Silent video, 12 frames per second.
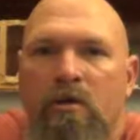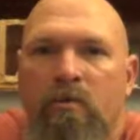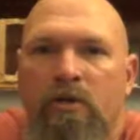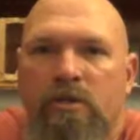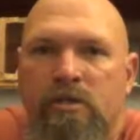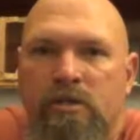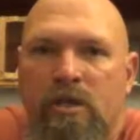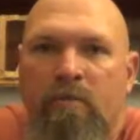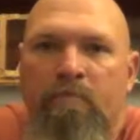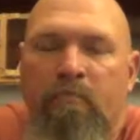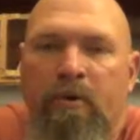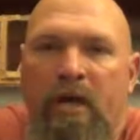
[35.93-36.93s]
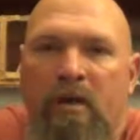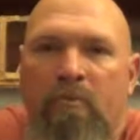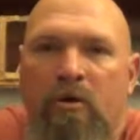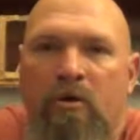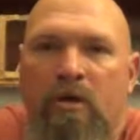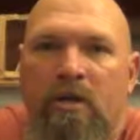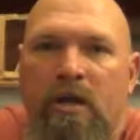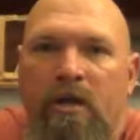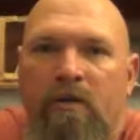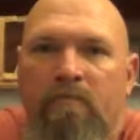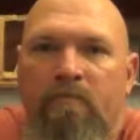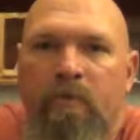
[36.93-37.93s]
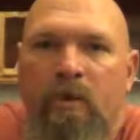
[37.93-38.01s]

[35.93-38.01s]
which is up the Panama Canal.